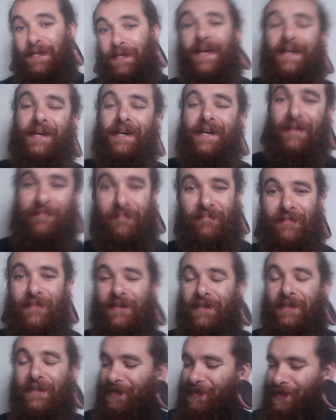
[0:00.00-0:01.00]
Anyway,
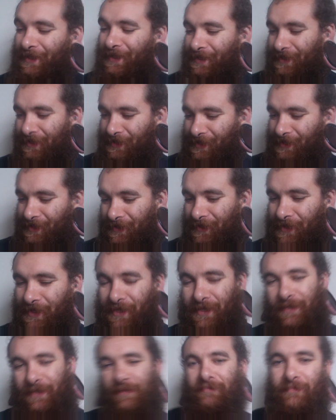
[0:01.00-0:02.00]
yeah, so a
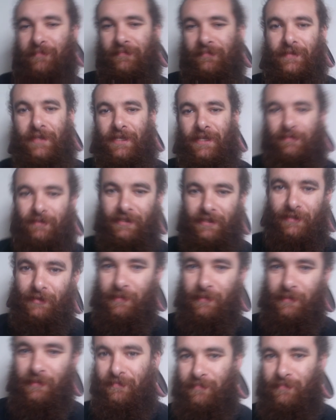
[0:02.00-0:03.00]
couple of little
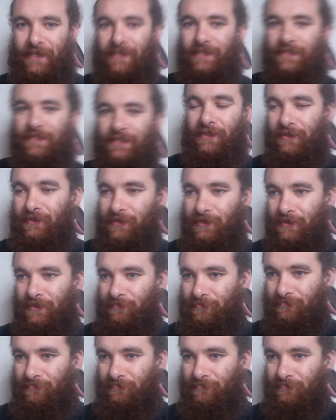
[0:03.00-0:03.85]
bits of piercing news.